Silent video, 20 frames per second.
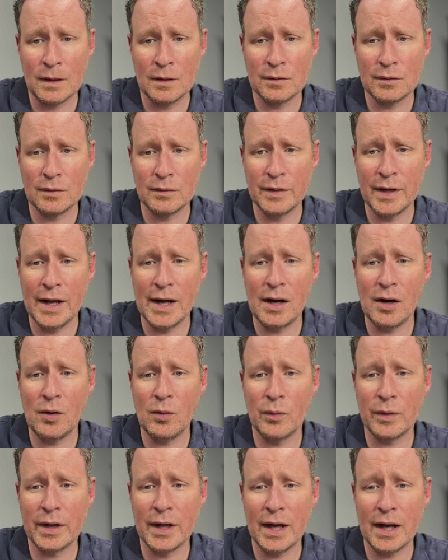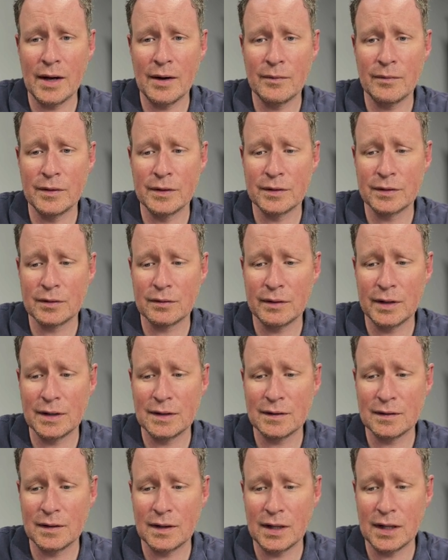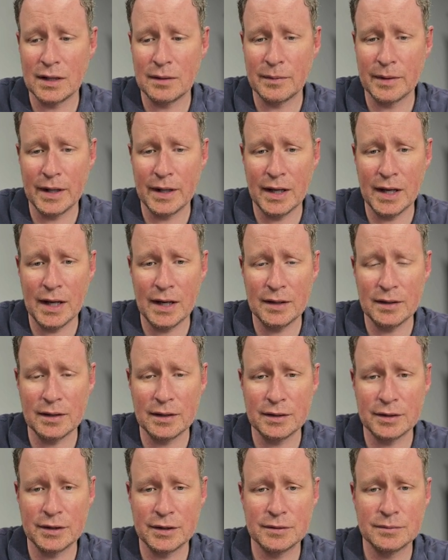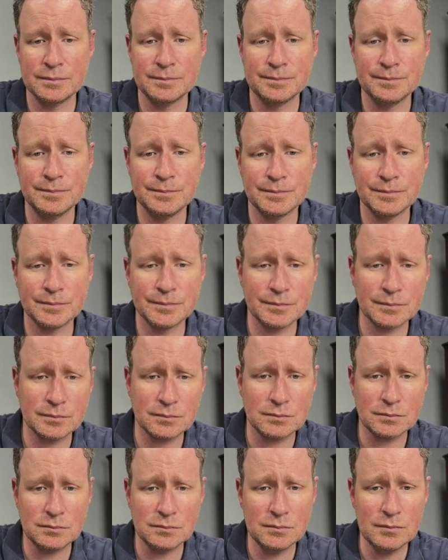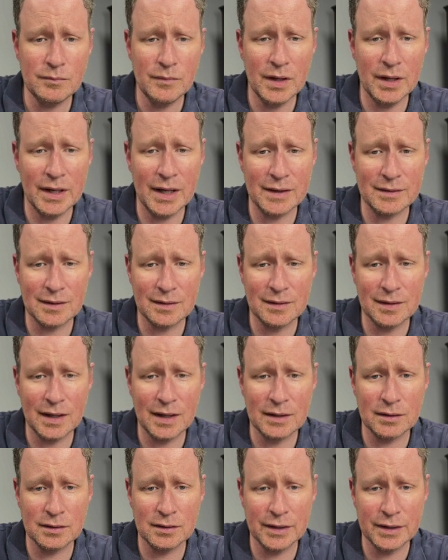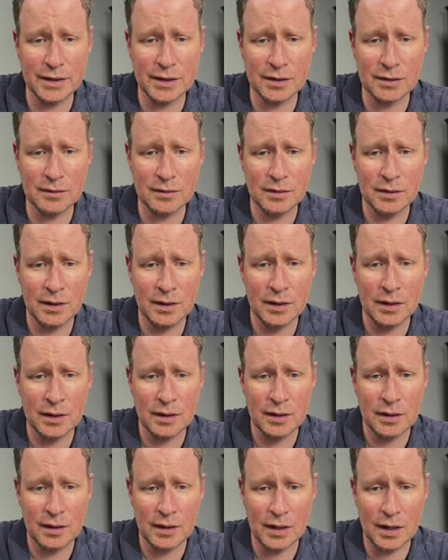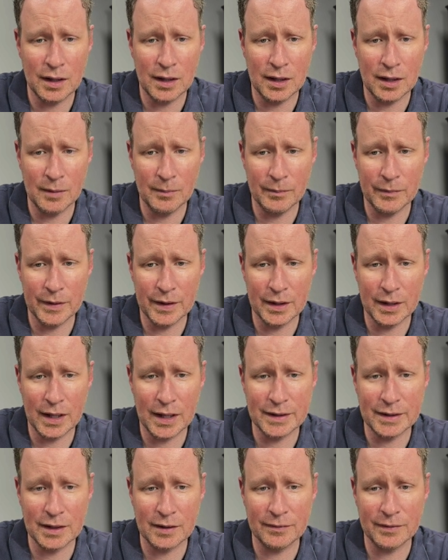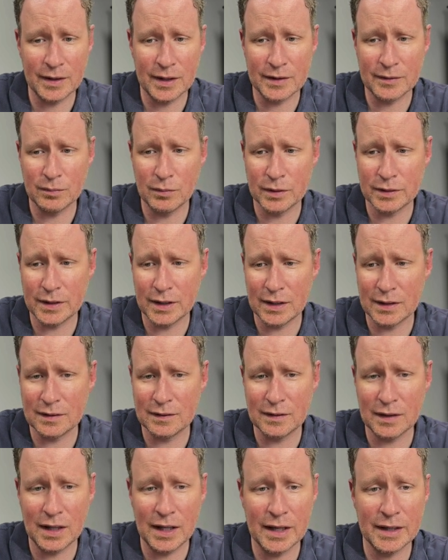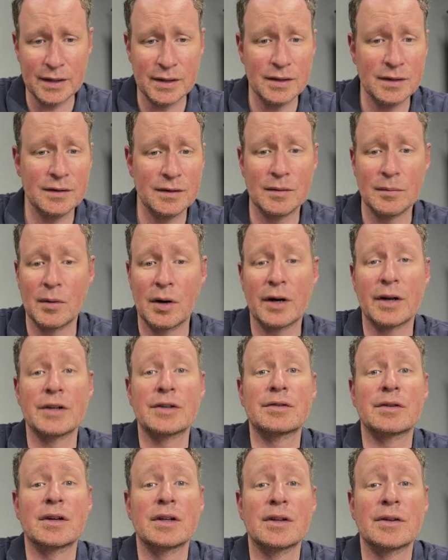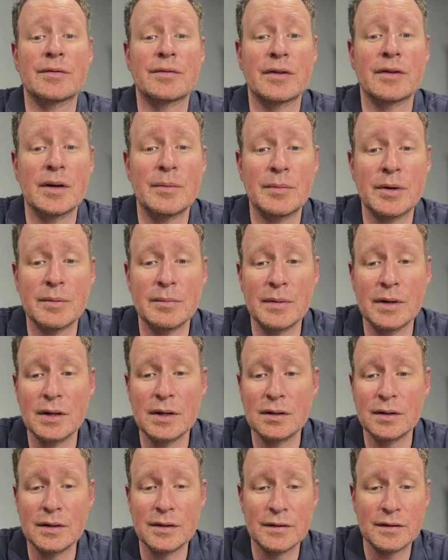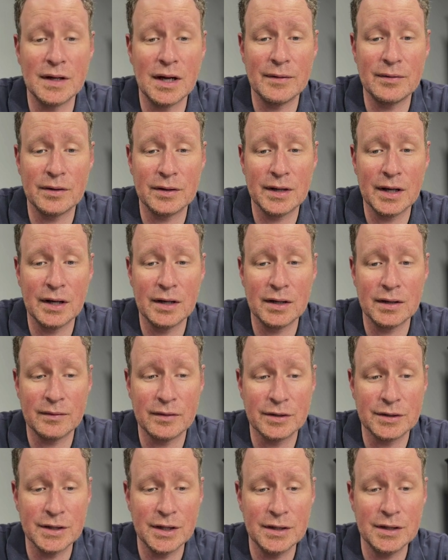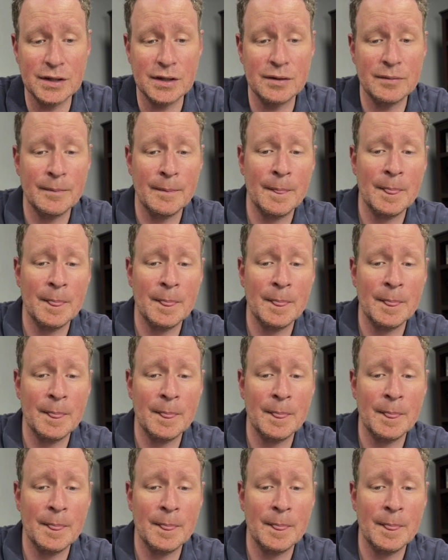So now we have this great slide. I'm add it in here. It has a title in here that identifies what that slide is, the market trends for Embry Mill in Stafford County, Virginia.